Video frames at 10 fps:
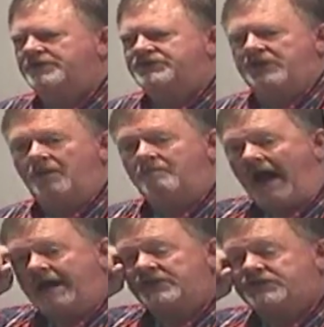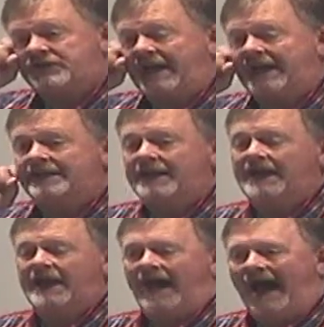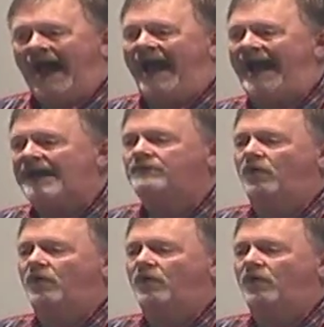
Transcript: Somebody said, I have